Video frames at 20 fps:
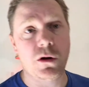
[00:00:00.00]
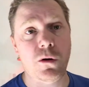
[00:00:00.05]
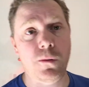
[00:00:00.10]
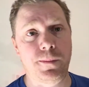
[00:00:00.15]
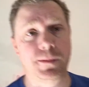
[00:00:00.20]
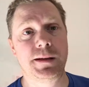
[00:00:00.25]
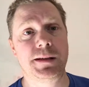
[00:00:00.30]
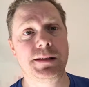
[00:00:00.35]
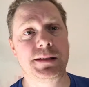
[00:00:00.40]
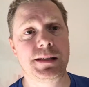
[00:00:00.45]
the
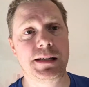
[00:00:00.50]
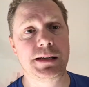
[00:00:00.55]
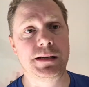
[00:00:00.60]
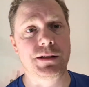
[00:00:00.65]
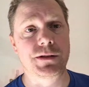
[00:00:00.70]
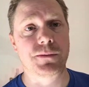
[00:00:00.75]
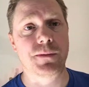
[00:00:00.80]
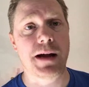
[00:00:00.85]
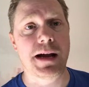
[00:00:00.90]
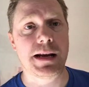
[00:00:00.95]
opening scene
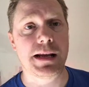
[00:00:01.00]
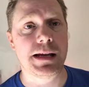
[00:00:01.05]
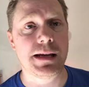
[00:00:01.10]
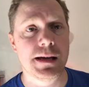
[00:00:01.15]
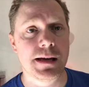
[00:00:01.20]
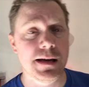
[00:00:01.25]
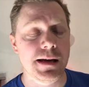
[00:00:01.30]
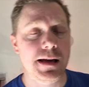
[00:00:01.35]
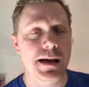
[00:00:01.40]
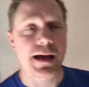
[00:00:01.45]
is
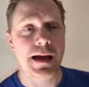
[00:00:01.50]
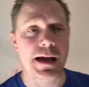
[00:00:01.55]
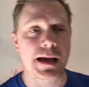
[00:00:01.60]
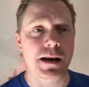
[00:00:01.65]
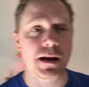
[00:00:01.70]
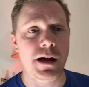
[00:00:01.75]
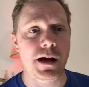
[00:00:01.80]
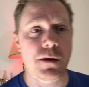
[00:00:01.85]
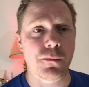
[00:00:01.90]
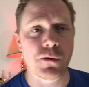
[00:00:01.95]
ready.
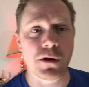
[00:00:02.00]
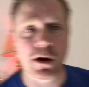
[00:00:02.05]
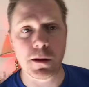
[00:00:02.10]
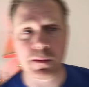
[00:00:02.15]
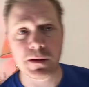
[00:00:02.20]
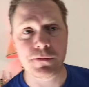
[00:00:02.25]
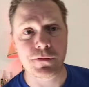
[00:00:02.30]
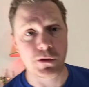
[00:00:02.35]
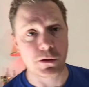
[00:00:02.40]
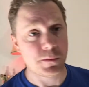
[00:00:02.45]
And what I'll
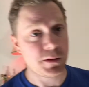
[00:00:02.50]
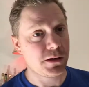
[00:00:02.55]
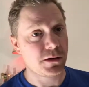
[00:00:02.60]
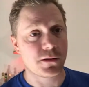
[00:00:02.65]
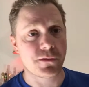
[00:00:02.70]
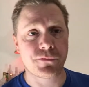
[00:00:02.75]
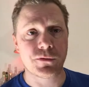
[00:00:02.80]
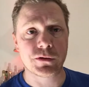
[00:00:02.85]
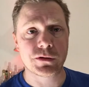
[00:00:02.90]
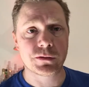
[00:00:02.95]
be filming are
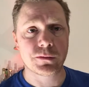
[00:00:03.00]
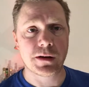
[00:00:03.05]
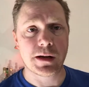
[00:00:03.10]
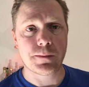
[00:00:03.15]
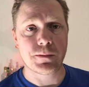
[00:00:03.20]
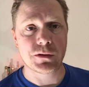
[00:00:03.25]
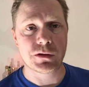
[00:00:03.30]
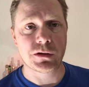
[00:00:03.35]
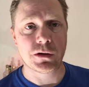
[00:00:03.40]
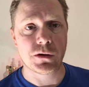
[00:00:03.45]
the first 3
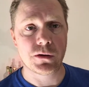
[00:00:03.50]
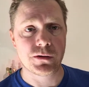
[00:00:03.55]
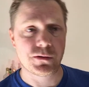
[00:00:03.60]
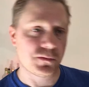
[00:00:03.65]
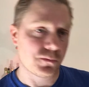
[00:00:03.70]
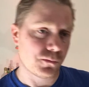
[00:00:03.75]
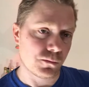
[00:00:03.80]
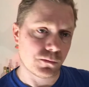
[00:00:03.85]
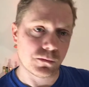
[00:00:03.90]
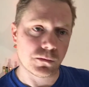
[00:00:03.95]

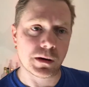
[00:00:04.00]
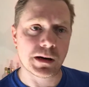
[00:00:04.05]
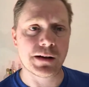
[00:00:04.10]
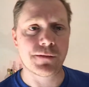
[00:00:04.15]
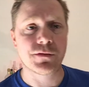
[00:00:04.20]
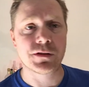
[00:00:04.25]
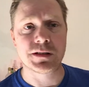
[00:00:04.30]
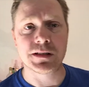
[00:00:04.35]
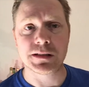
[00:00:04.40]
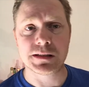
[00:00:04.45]
episodes,
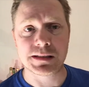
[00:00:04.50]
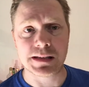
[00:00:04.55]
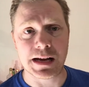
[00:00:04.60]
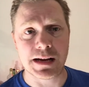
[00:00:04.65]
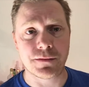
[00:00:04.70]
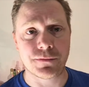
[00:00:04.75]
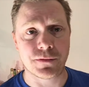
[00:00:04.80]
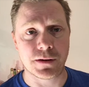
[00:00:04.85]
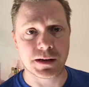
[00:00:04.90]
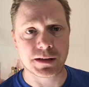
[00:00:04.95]
whatever's
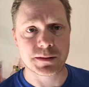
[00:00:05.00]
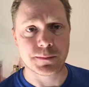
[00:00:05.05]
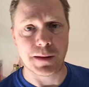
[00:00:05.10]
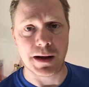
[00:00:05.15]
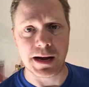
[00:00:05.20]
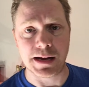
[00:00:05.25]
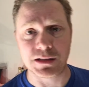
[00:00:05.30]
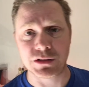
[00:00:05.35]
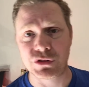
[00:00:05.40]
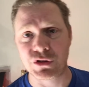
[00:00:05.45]
inside Frank's
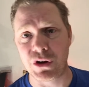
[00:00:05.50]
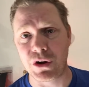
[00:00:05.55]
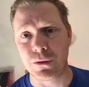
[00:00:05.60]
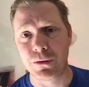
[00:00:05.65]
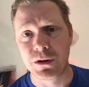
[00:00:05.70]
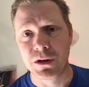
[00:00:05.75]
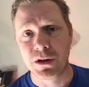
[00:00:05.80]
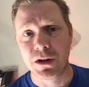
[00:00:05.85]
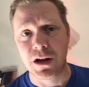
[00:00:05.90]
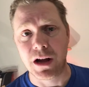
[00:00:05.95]
mind. So
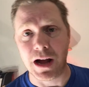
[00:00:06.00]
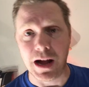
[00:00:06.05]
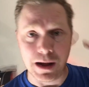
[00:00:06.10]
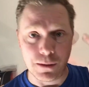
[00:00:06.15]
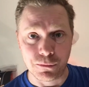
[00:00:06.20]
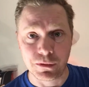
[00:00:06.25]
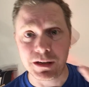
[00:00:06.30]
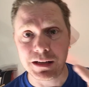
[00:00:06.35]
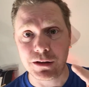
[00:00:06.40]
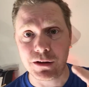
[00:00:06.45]

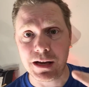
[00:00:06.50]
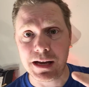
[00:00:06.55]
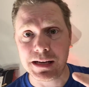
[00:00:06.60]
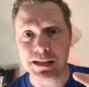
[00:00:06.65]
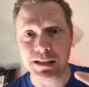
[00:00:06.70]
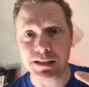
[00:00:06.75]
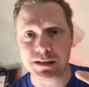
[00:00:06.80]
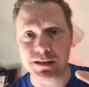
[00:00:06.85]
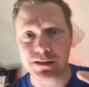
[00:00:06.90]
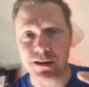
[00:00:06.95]
we're going to go ahead and get